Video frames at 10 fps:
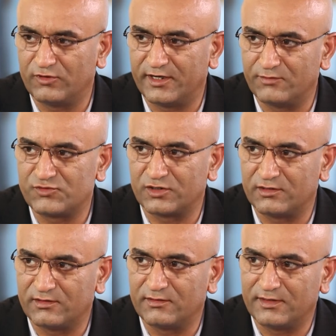do
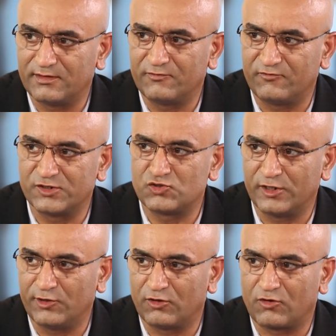redemption
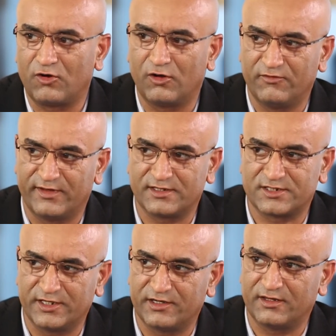virtually on call,
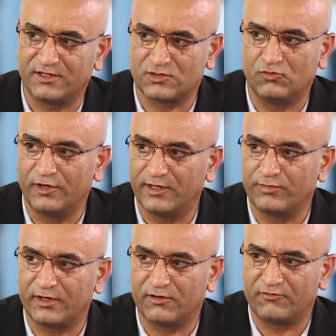whereas here there is a holding
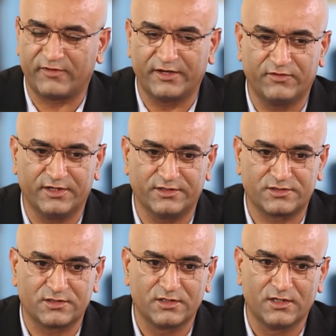period of 5
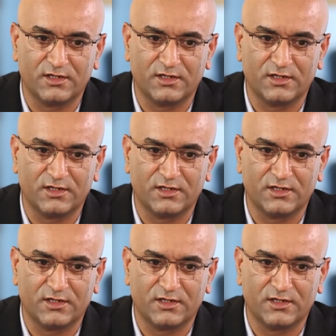years.